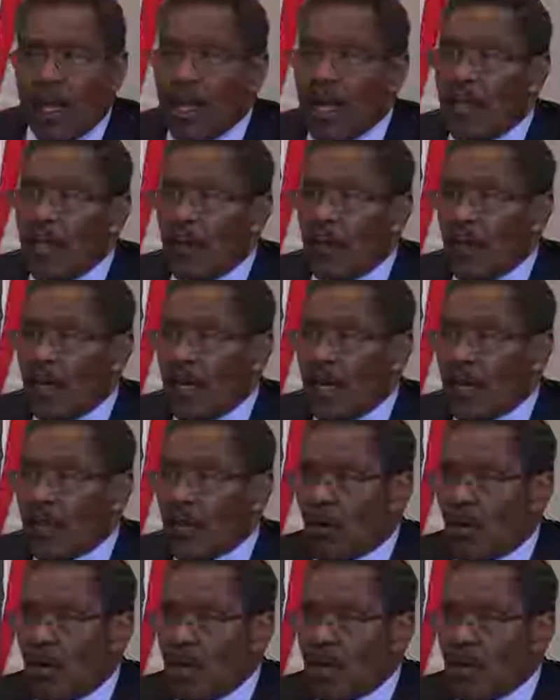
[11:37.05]
and then when you got
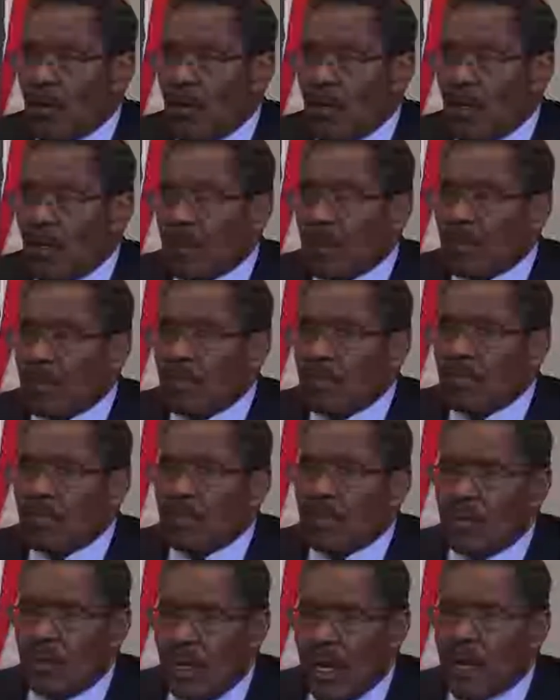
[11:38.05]
to argument,
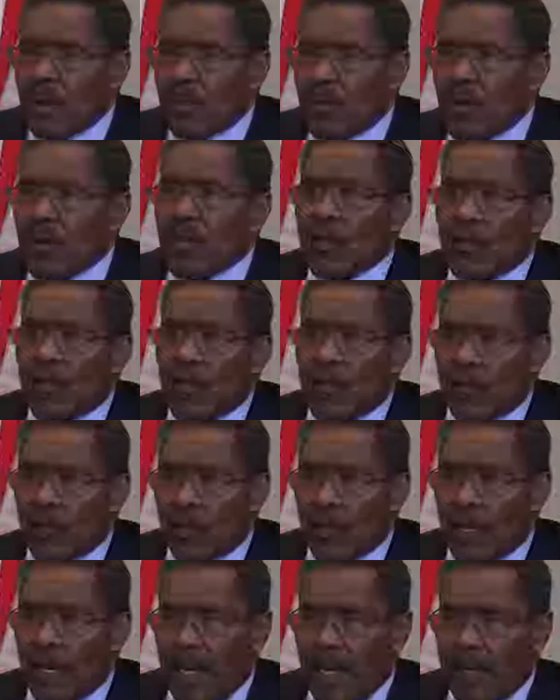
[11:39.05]
you had a pretty good feel
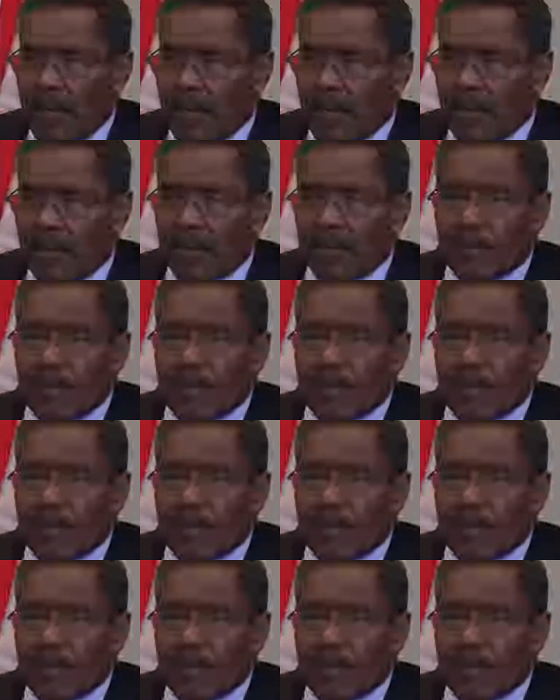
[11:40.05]
for the case.